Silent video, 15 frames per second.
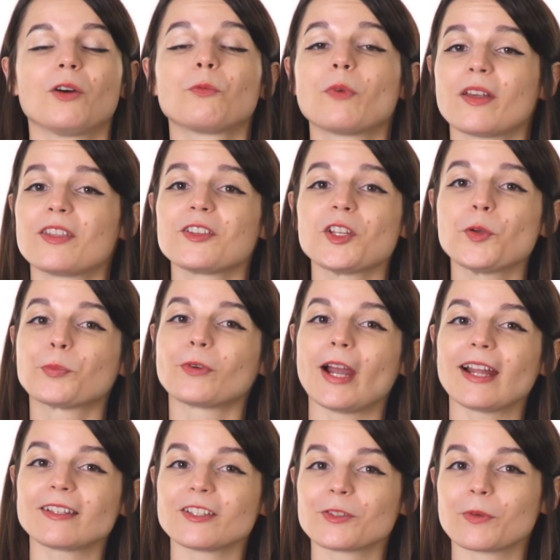Whether you
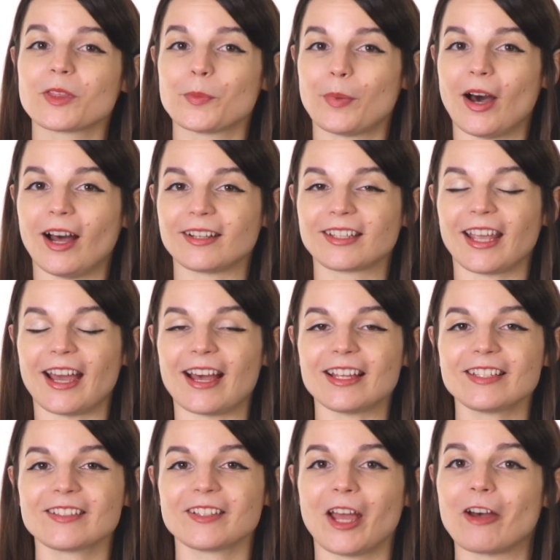practice with a
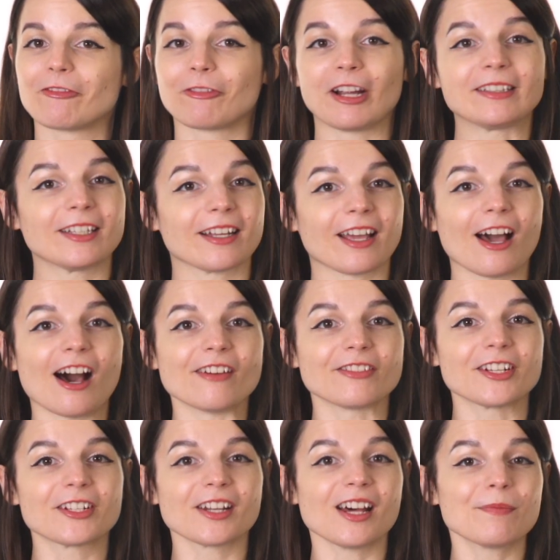podcast, a friend at a coffee
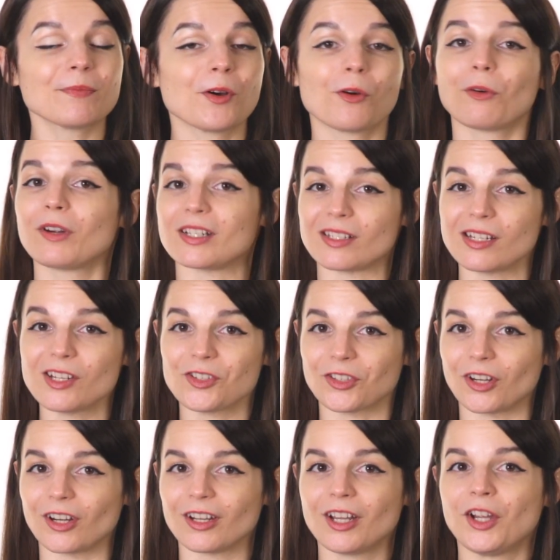shop, or a
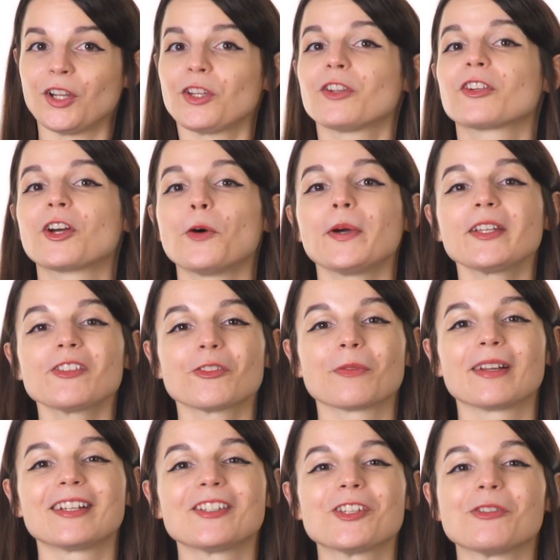teacher, you're going to
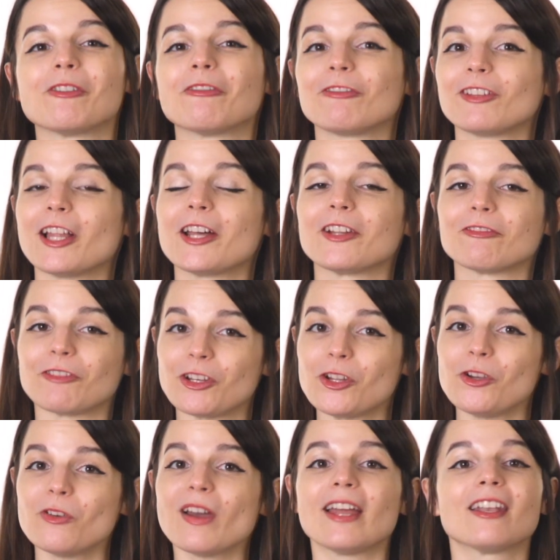run into a flood of
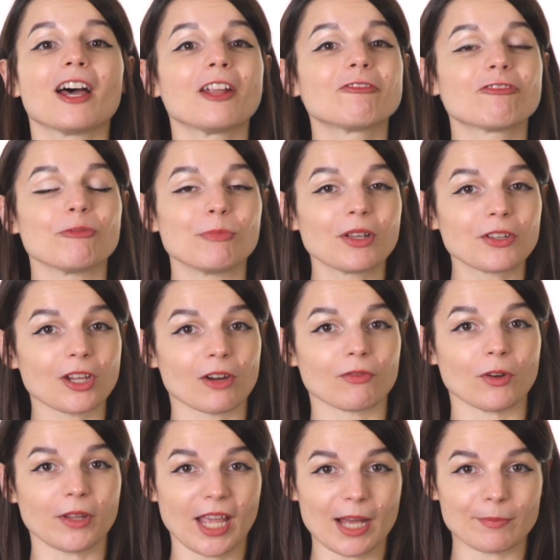new and unfamiliar
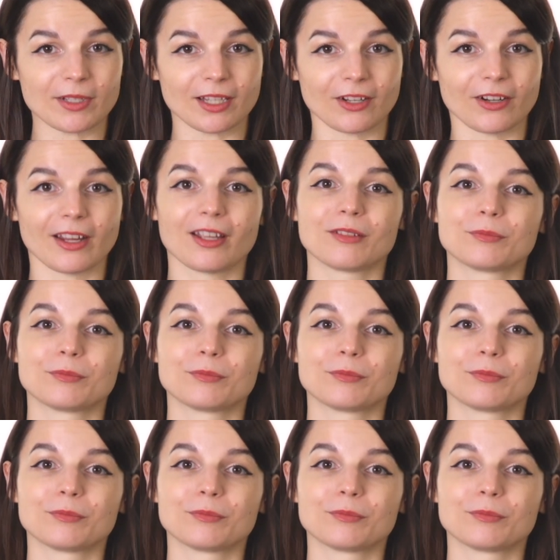vocabulary.